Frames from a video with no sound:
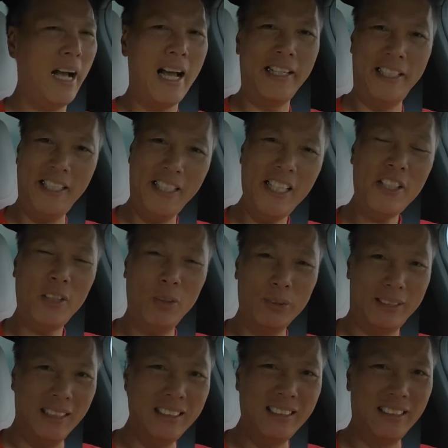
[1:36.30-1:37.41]
and in each of
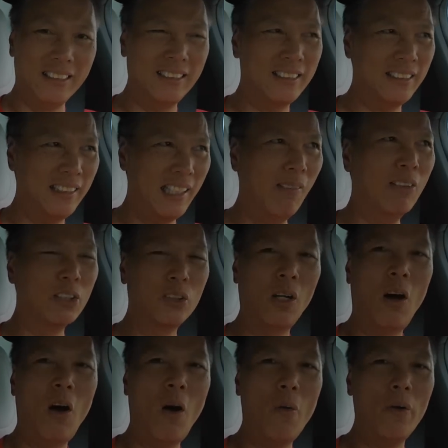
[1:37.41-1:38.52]
those incidents, it was
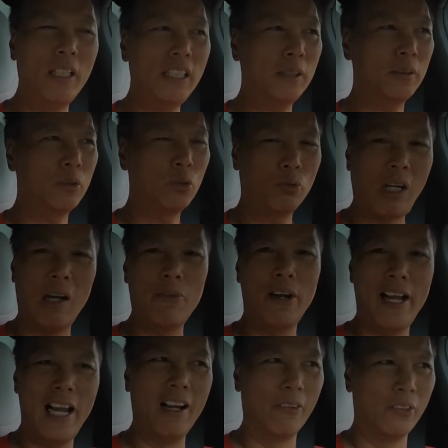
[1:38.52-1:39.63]
always driver
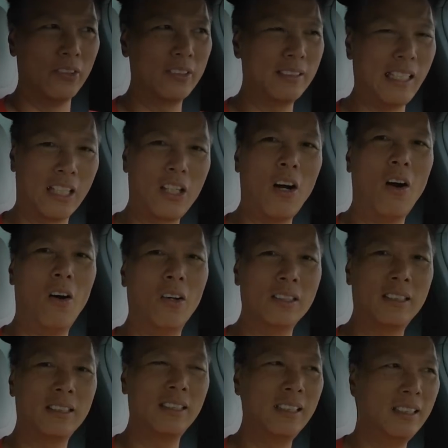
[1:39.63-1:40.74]
errors that
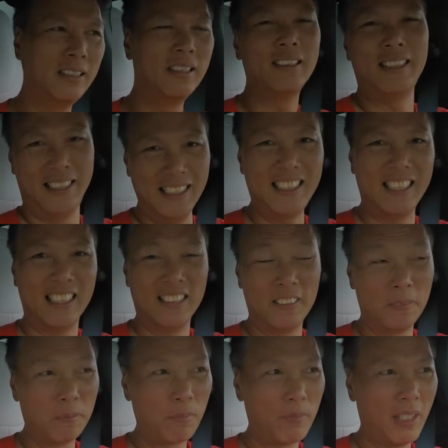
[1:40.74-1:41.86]
caused the incident.
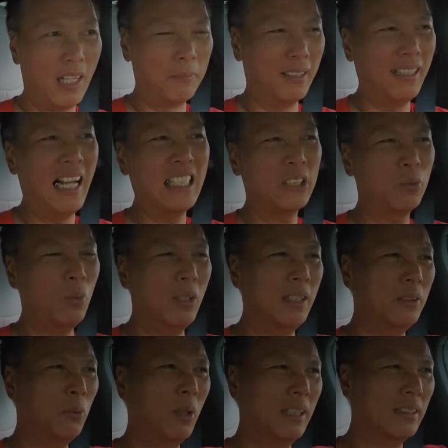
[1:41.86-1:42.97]
And the last
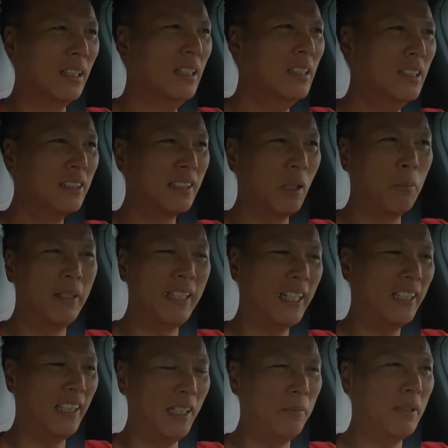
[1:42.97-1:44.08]
one was somebody
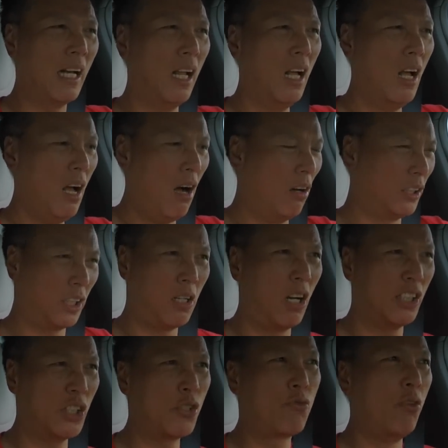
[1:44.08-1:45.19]
claimed that, oh, the
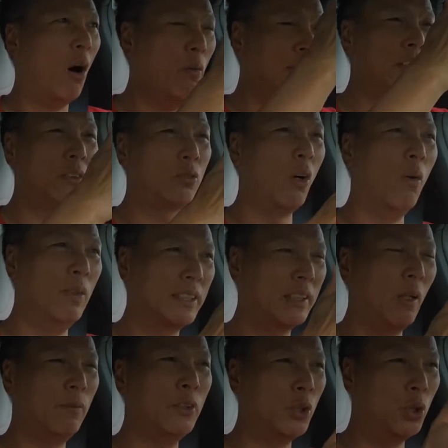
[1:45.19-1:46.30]
car just drove, in, drove
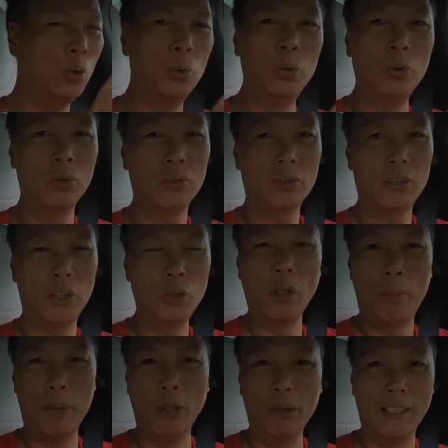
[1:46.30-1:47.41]
itself into, into
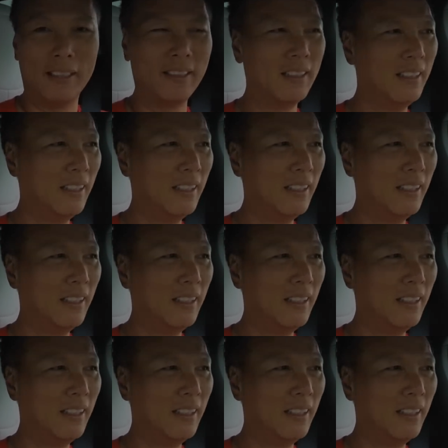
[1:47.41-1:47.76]
a building.